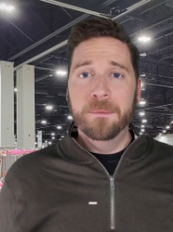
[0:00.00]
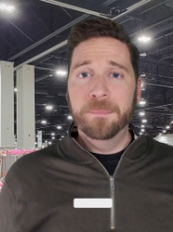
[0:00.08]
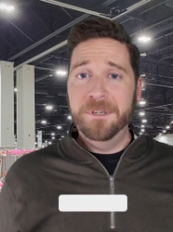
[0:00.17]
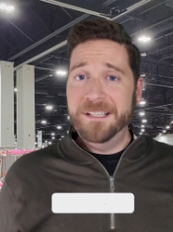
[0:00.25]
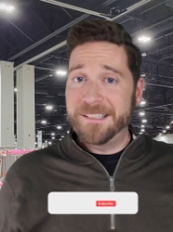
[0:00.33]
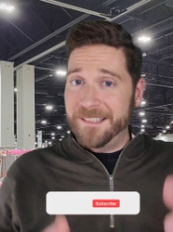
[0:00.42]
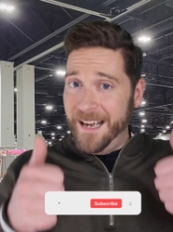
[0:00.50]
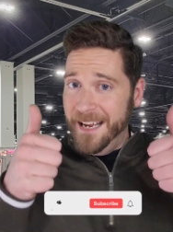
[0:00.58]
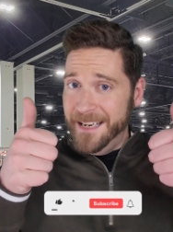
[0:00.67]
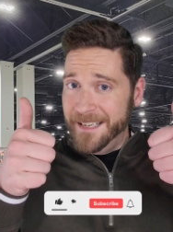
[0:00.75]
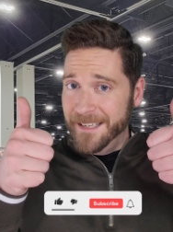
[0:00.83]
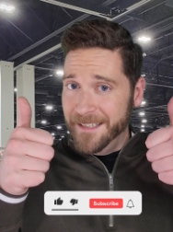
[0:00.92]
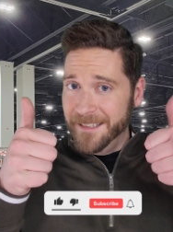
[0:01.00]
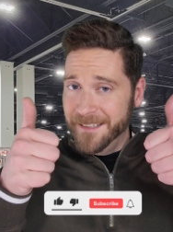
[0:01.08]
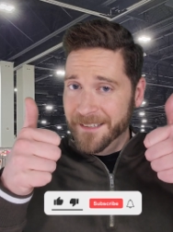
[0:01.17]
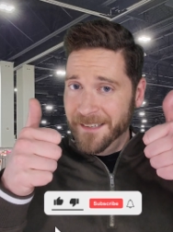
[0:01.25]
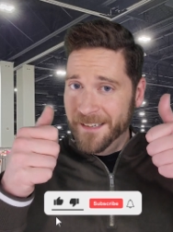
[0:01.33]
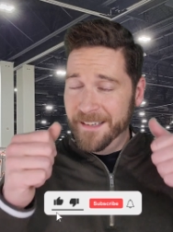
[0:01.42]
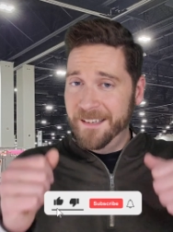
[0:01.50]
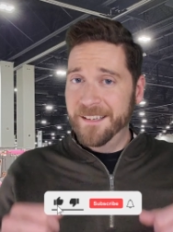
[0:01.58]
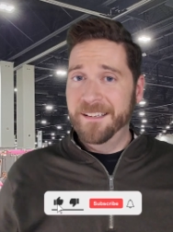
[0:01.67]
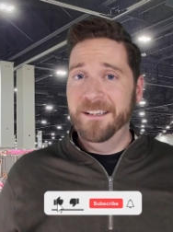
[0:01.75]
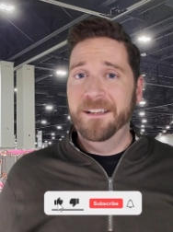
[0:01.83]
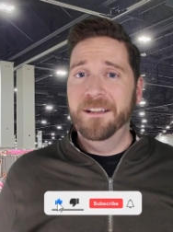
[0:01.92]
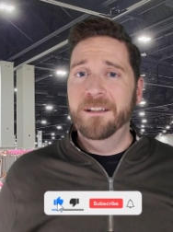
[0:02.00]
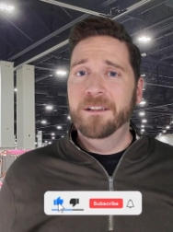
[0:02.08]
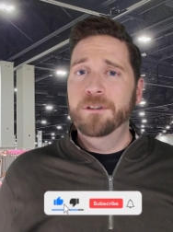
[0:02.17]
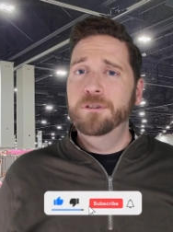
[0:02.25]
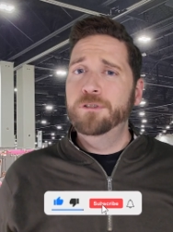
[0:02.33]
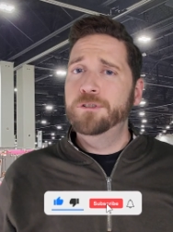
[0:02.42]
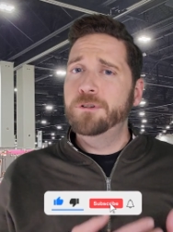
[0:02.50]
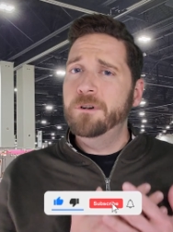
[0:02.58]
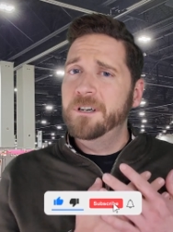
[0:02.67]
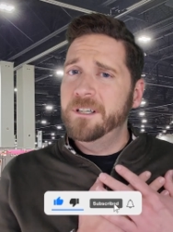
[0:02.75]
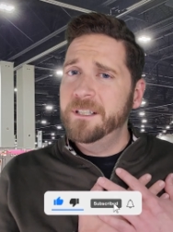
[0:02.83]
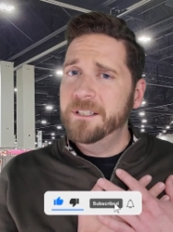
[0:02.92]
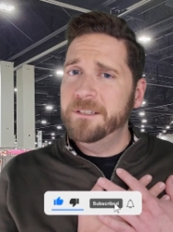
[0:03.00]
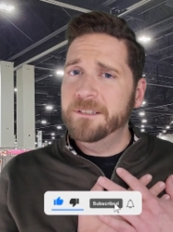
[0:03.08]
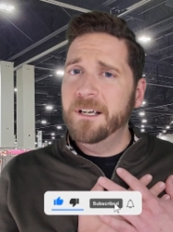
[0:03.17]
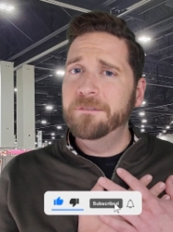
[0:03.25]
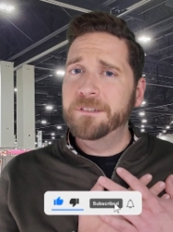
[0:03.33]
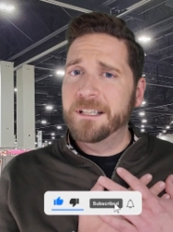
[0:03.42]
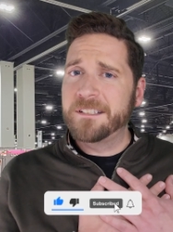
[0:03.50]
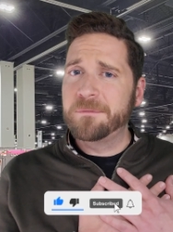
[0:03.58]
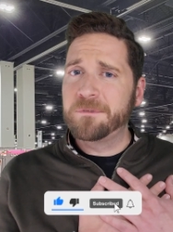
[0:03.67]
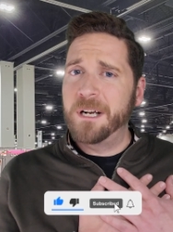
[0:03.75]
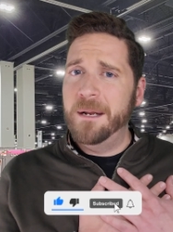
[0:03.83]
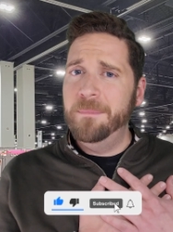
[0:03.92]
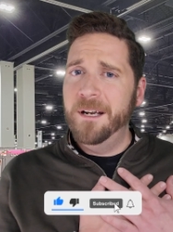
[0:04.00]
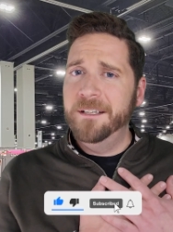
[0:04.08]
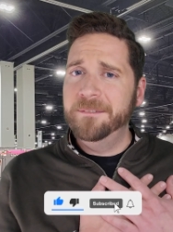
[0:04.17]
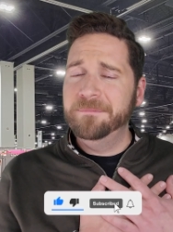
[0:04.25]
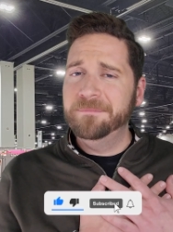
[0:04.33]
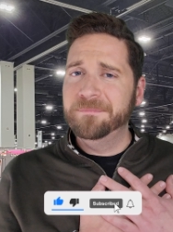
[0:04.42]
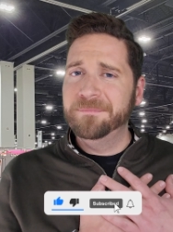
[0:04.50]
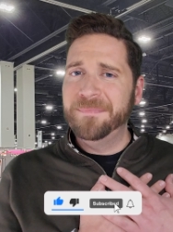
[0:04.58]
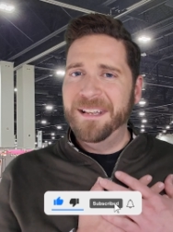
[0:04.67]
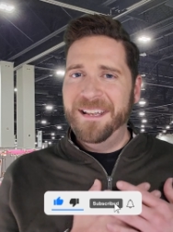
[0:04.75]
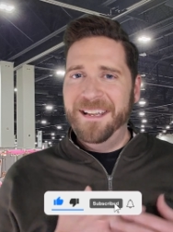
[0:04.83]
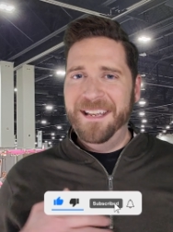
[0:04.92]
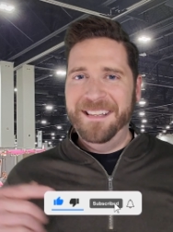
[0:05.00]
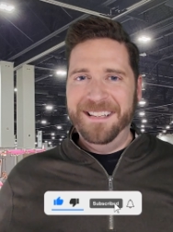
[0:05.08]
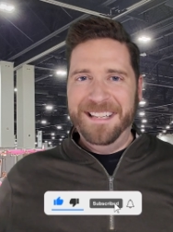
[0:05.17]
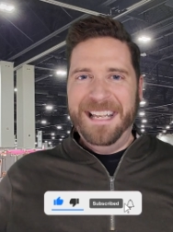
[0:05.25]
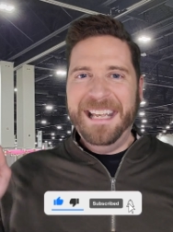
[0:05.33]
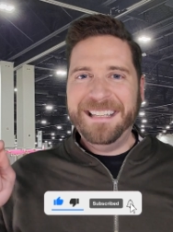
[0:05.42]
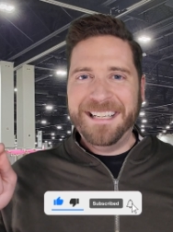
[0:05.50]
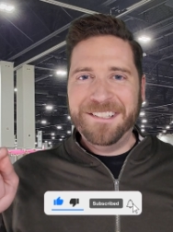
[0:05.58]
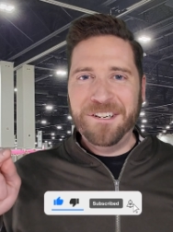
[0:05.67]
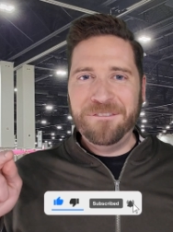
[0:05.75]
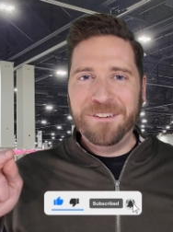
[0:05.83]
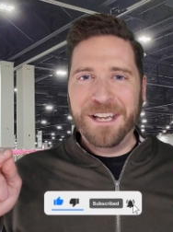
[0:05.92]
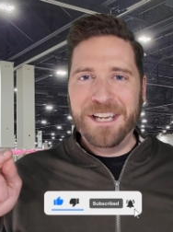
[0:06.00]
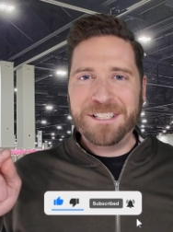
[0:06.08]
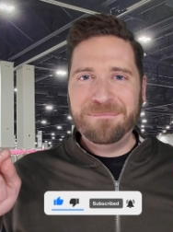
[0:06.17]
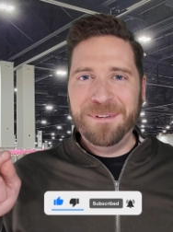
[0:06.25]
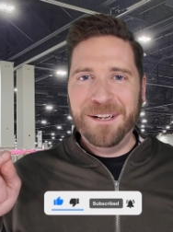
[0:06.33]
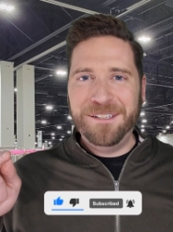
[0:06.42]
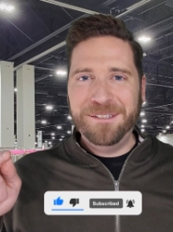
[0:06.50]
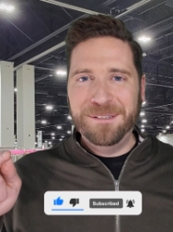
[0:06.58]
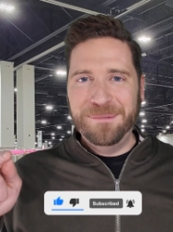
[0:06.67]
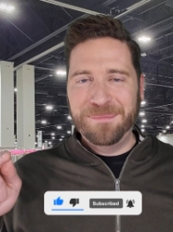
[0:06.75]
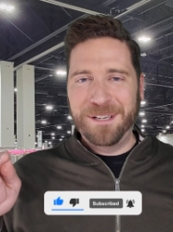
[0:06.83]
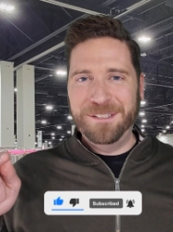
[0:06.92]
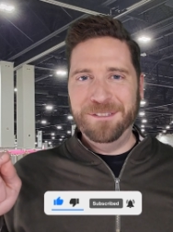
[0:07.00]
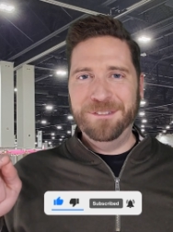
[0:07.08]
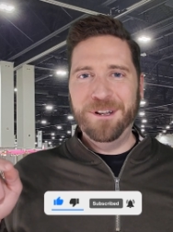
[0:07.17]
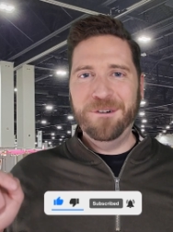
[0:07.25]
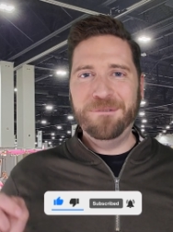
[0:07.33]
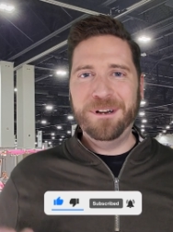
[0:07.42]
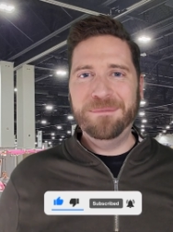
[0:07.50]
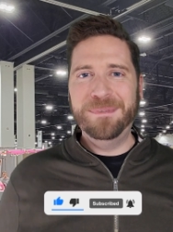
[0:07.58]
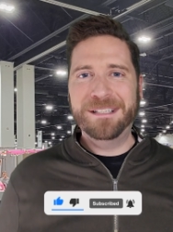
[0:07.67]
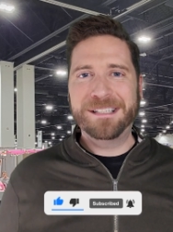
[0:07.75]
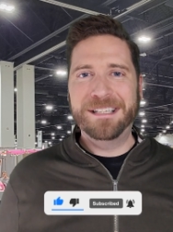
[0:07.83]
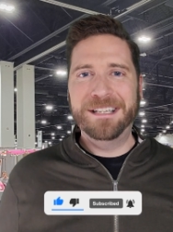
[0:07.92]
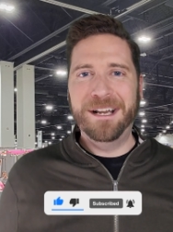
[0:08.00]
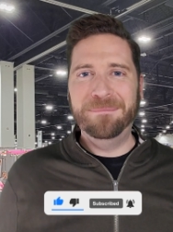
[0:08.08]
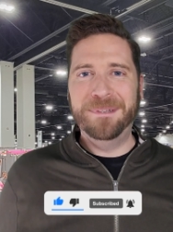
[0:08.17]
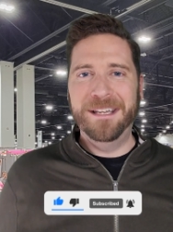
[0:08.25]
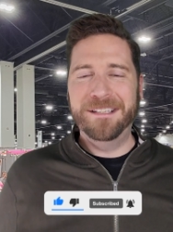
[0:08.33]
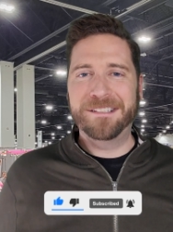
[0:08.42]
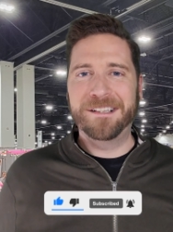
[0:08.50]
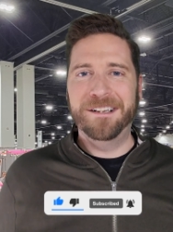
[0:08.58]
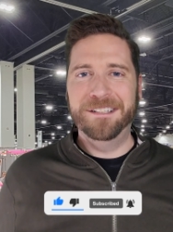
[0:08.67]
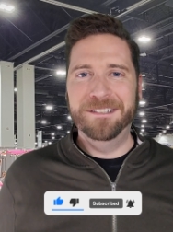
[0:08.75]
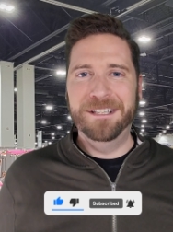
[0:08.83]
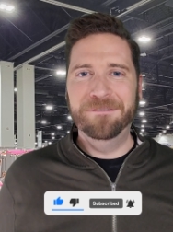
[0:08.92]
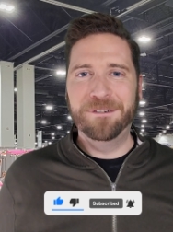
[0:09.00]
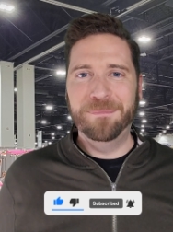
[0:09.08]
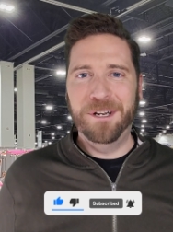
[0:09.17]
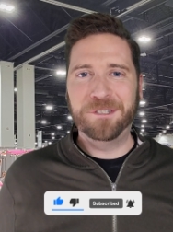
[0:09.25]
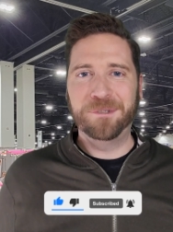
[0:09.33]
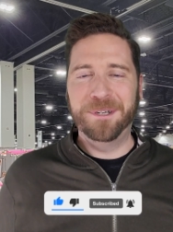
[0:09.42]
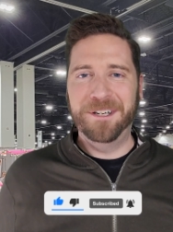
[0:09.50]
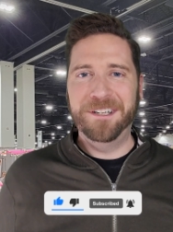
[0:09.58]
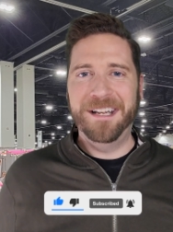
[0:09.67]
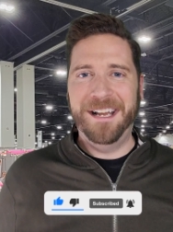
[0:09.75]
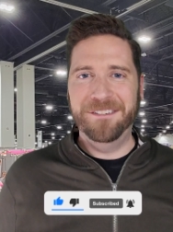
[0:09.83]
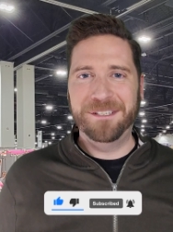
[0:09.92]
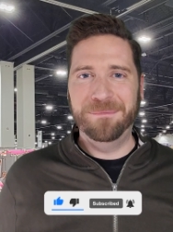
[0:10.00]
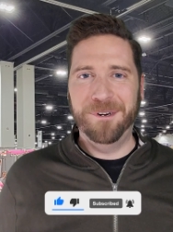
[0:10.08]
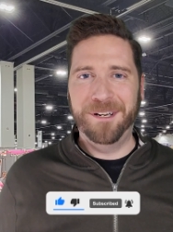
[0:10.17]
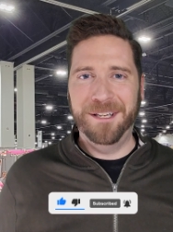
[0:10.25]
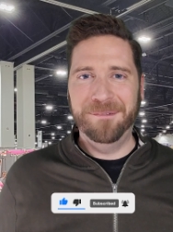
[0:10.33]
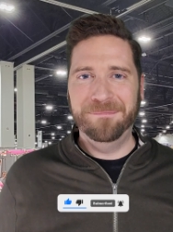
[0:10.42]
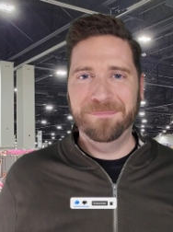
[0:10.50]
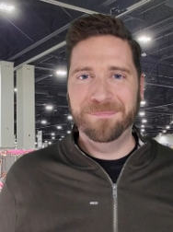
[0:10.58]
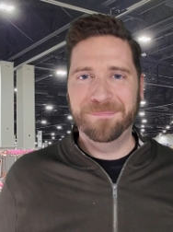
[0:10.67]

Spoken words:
Please like, show a little love to that subscribe button, and then hit that notification bell because you don't want to miss any updates on the Denver metro area housing market.